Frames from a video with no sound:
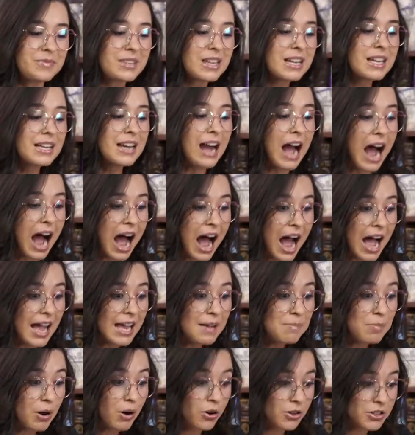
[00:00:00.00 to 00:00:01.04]
And
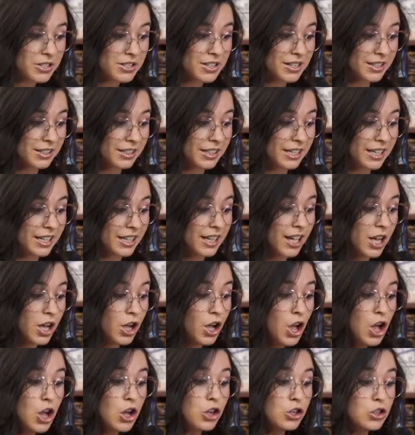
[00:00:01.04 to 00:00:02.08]
I personally
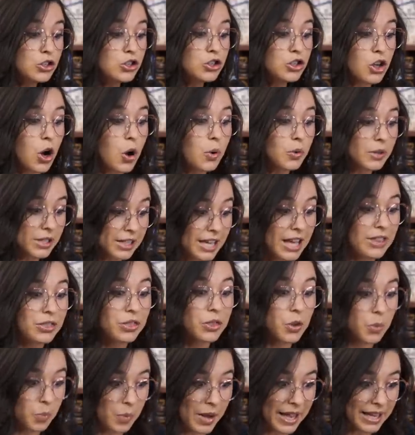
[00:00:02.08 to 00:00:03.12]
don't get
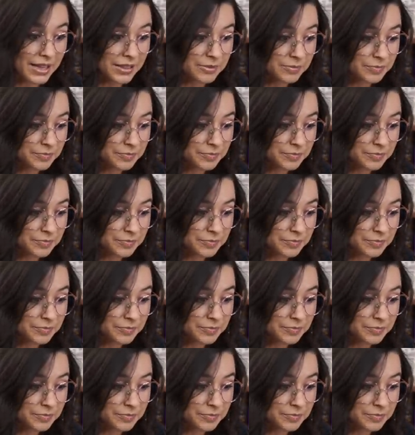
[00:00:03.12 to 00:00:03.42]
the wit.